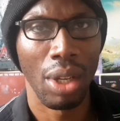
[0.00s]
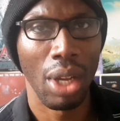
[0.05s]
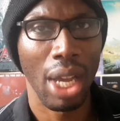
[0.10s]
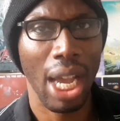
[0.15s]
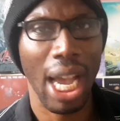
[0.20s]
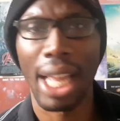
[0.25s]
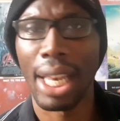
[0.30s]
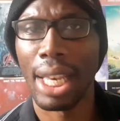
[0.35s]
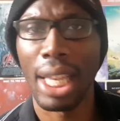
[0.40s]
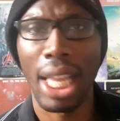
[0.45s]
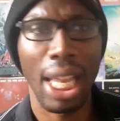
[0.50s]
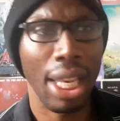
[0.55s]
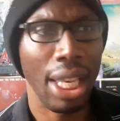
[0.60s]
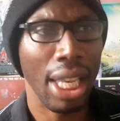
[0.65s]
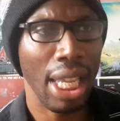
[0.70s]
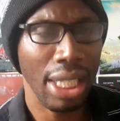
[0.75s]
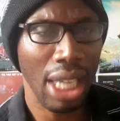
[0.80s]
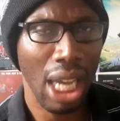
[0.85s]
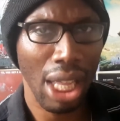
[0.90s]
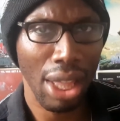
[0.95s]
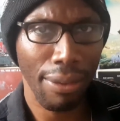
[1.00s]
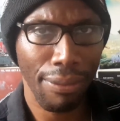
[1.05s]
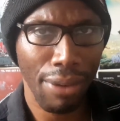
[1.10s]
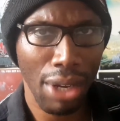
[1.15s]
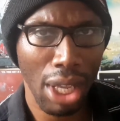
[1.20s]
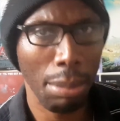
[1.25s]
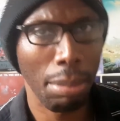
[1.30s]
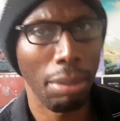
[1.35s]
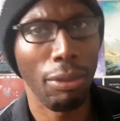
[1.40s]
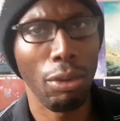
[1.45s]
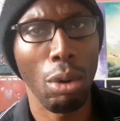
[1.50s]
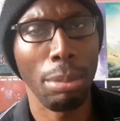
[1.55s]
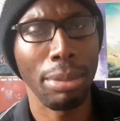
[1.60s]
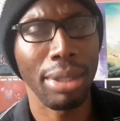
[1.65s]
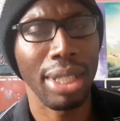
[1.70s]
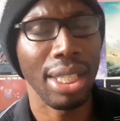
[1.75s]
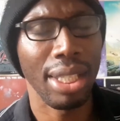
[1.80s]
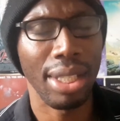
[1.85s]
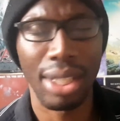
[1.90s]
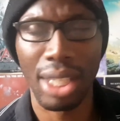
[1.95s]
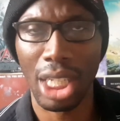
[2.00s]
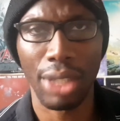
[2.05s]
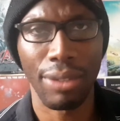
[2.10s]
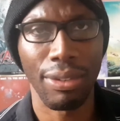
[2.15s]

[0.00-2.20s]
And then there's other further performances in such